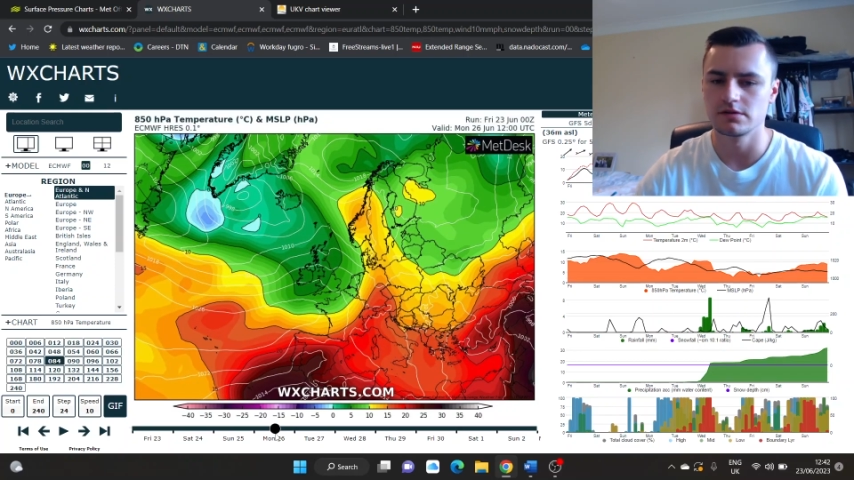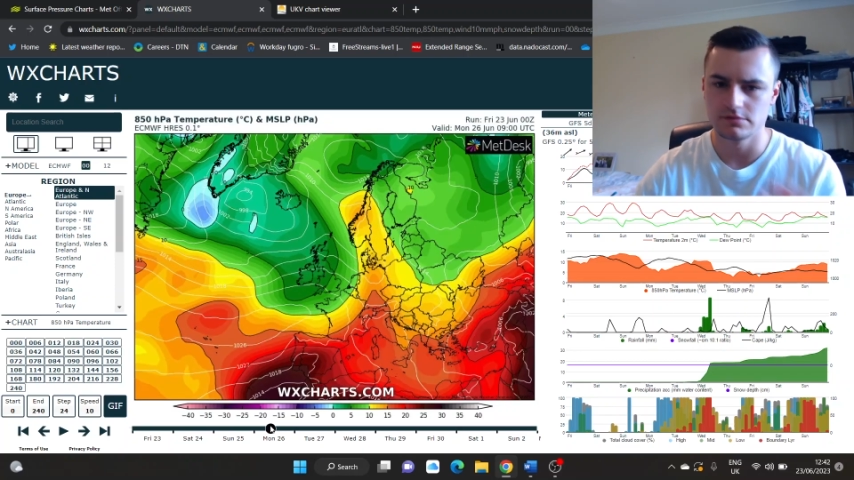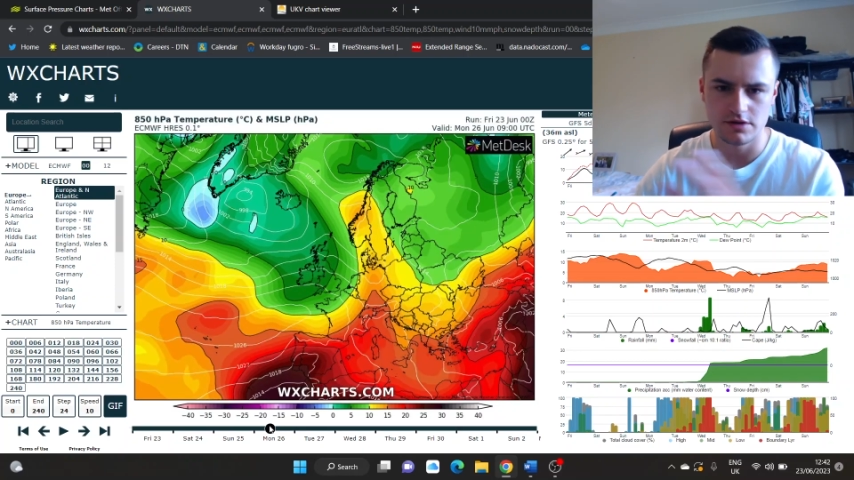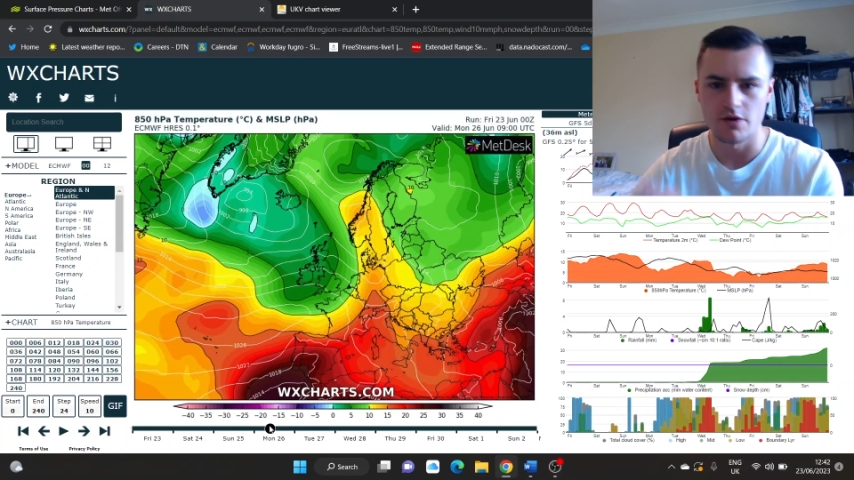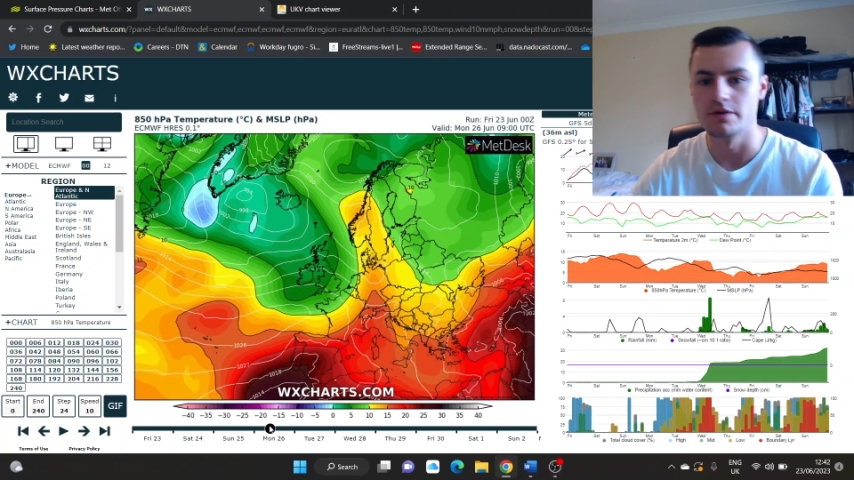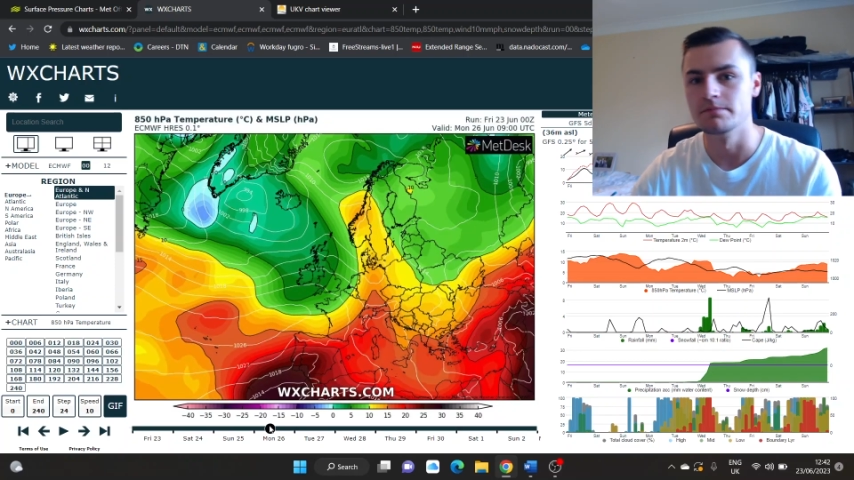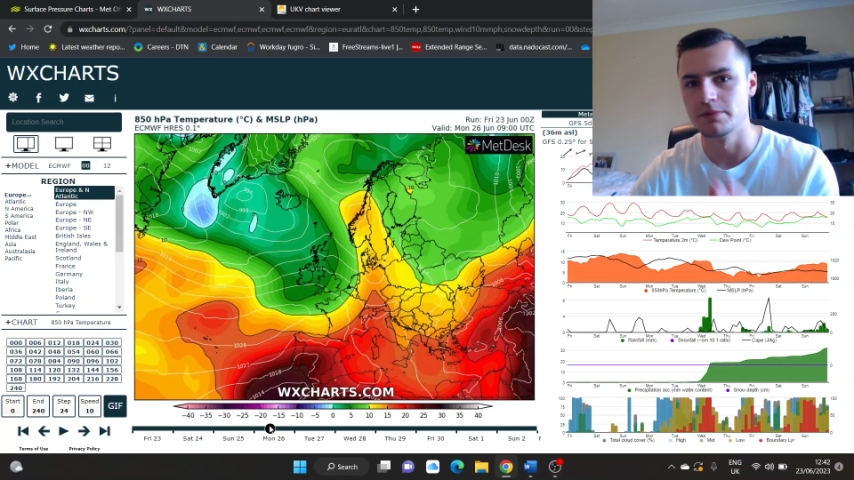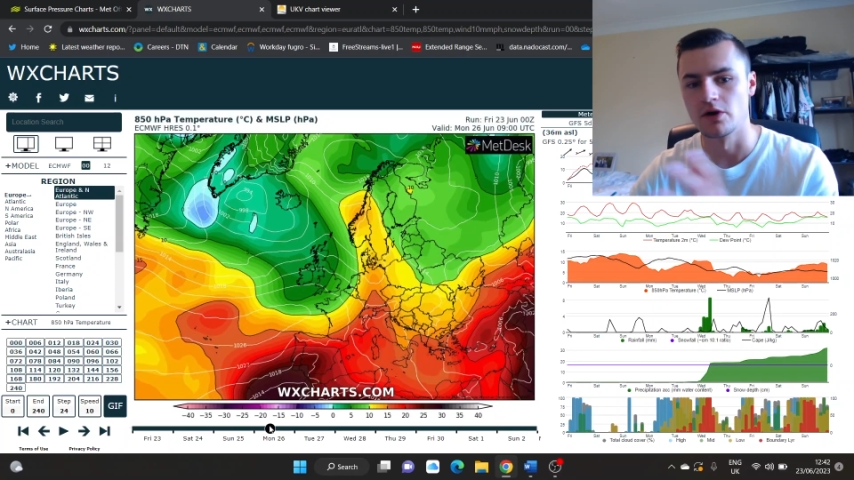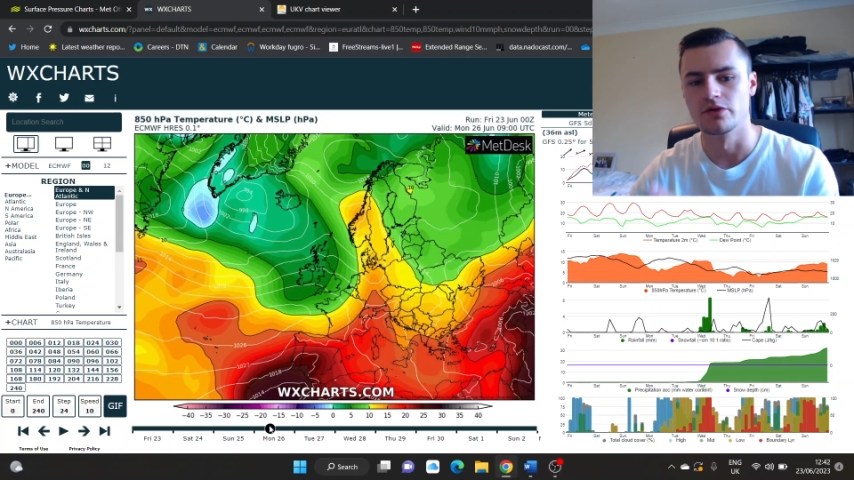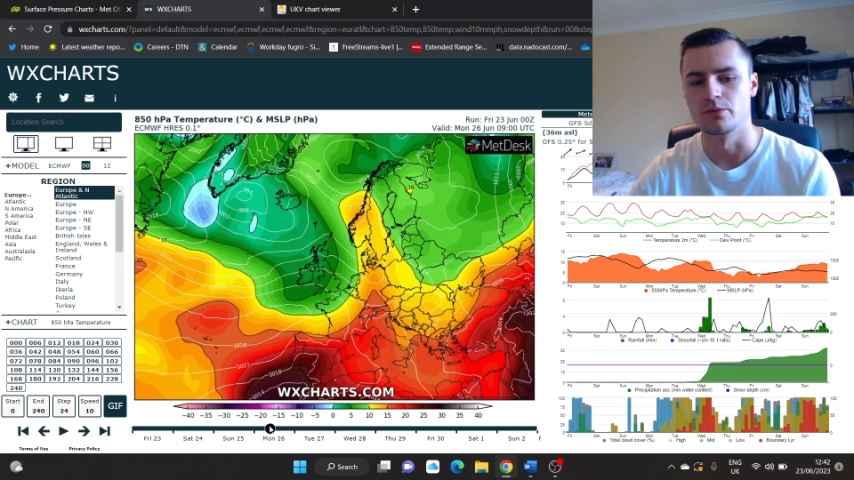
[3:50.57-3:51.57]
going
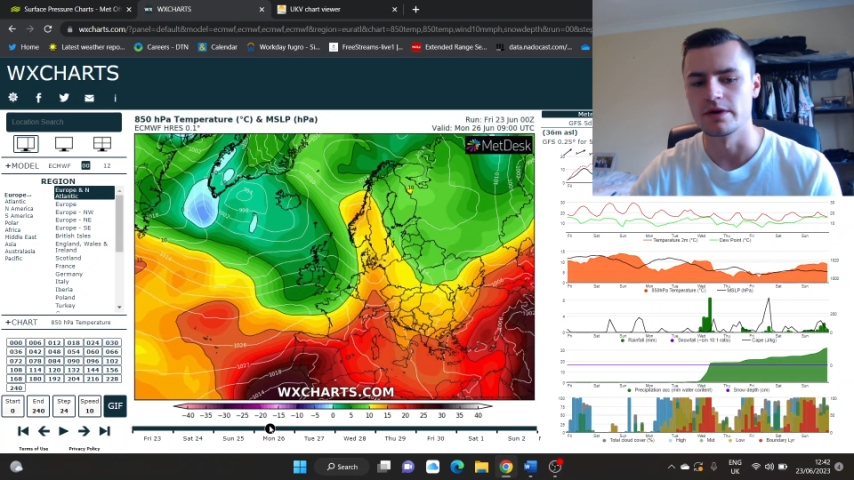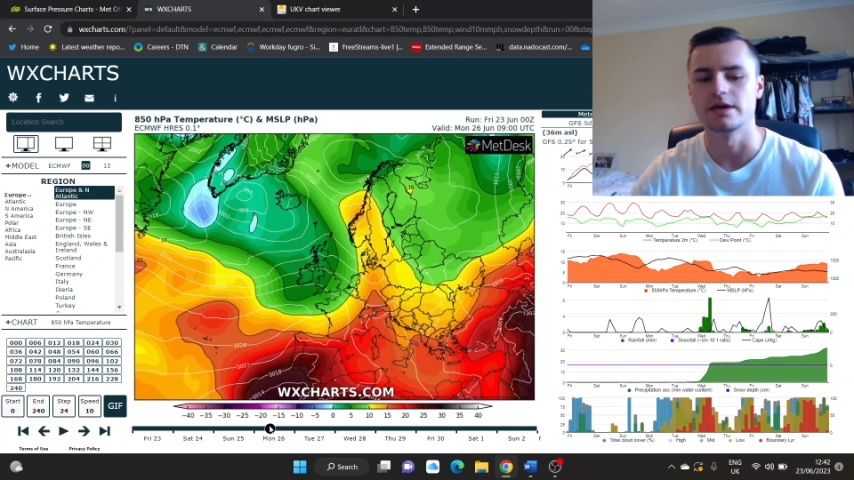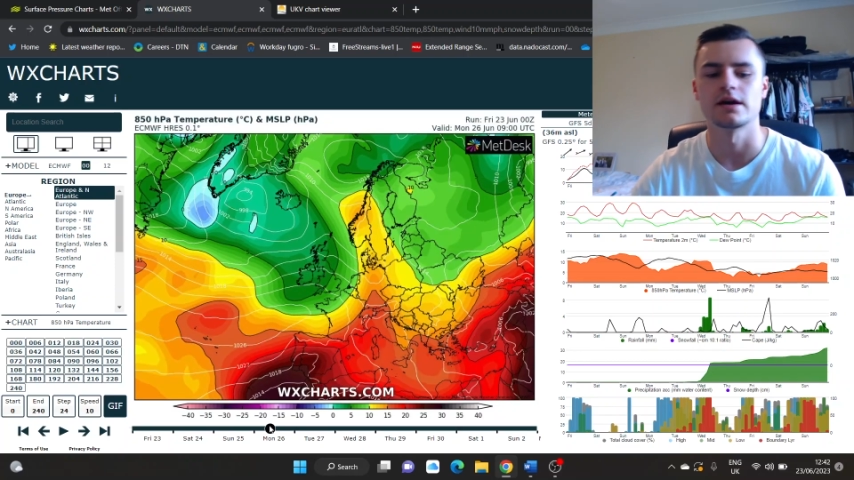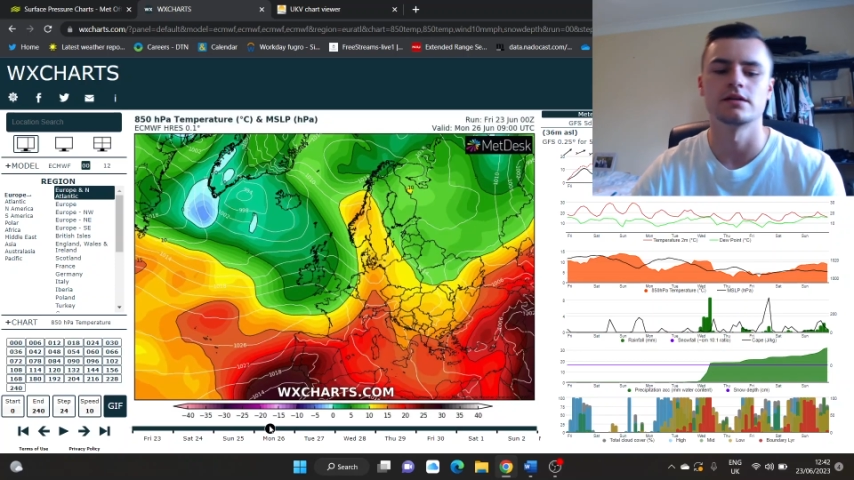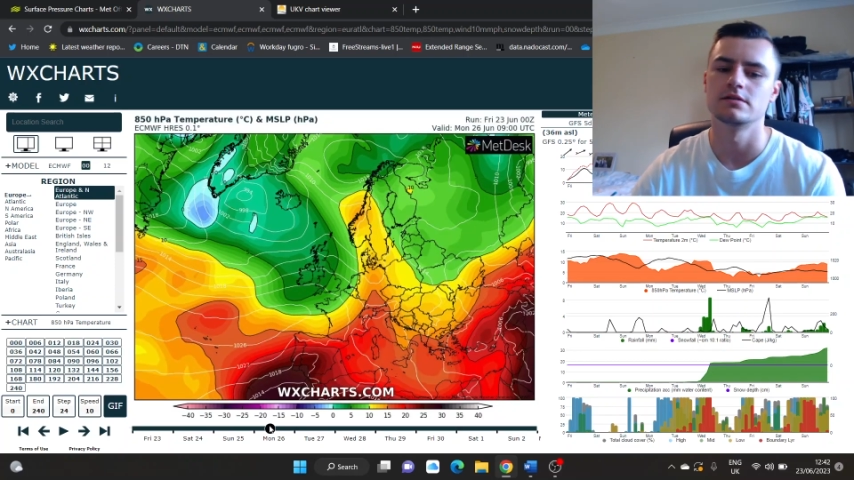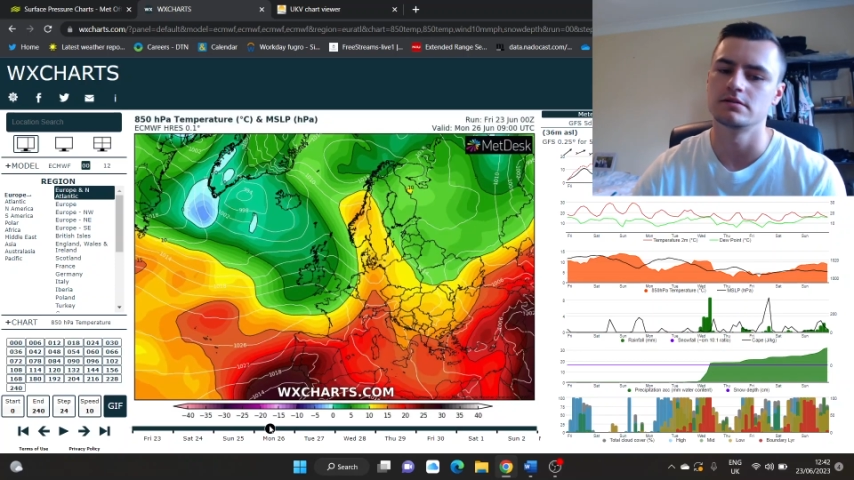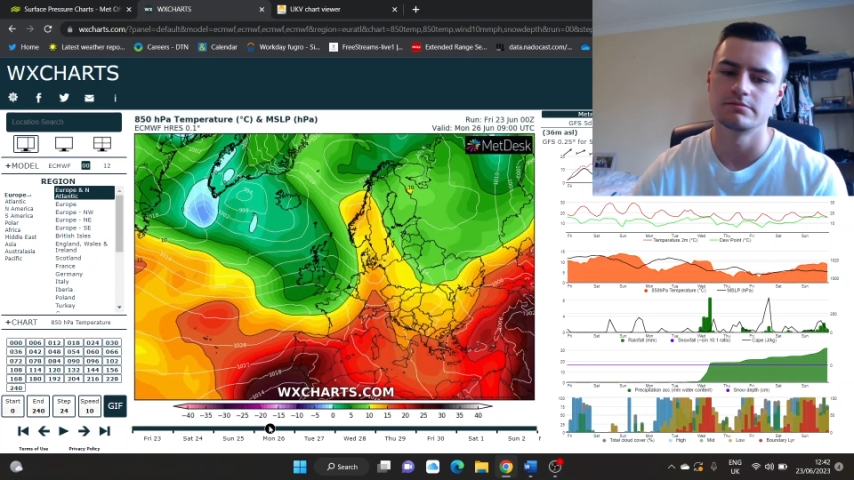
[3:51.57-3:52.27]
beyond the weekend.